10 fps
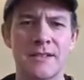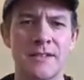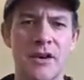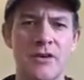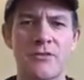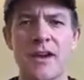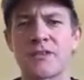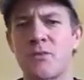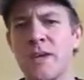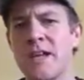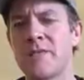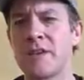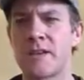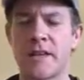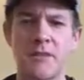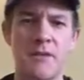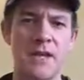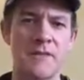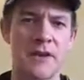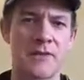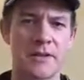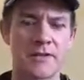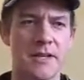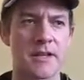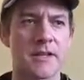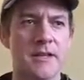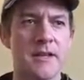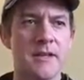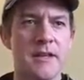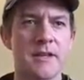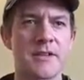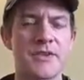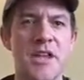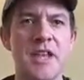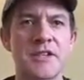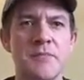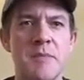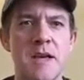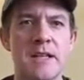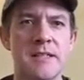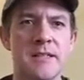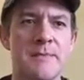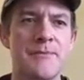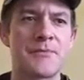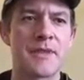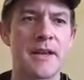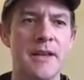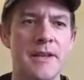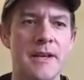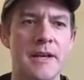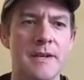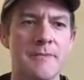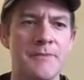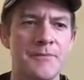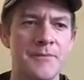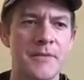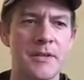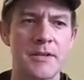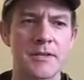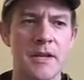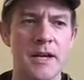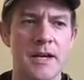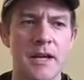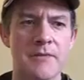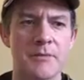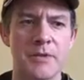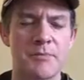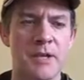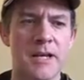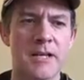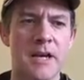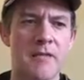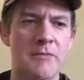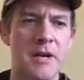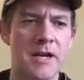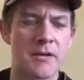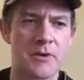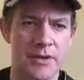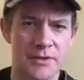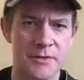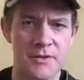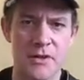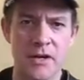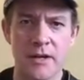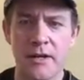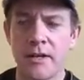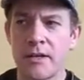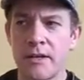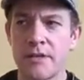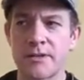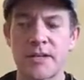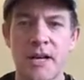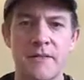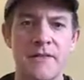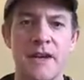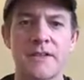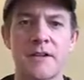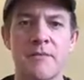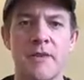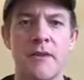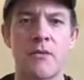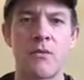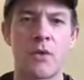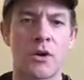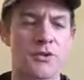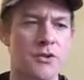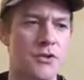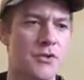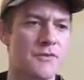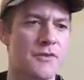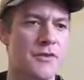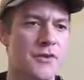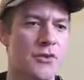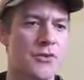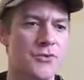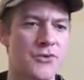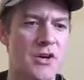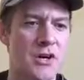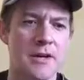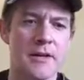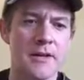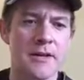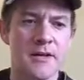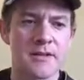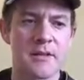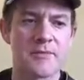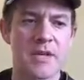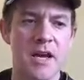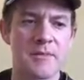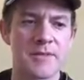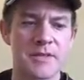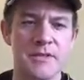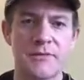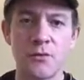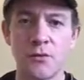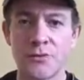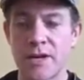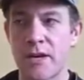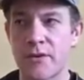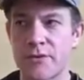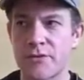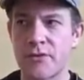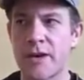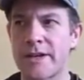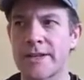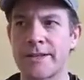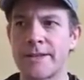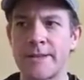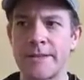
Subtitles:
guitar tracks weave in, they weave out. It's a dense mix. And you just kind of have to, when you're playing the cover band, you want to do a song, you just kind of find something that works good for the whole song. Sometimes it's a fool's errand to try to